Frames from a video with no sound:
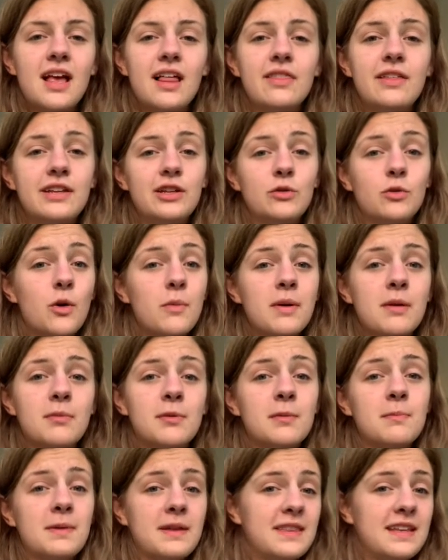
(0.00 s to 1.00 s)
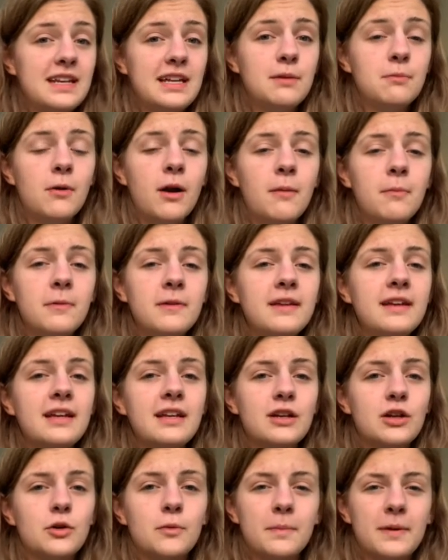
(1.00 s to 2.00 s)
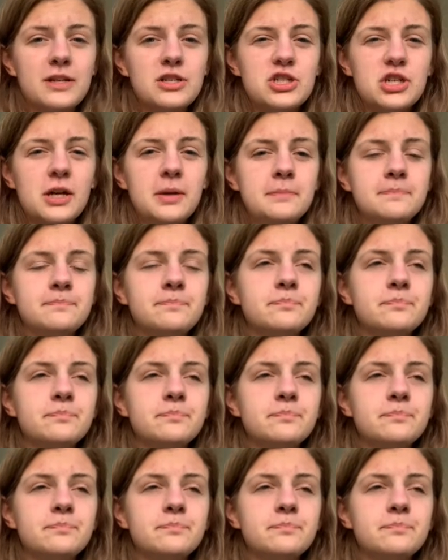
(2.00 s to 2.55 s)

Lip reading: then you won't be able to bend the knee properly and it'll bunch up.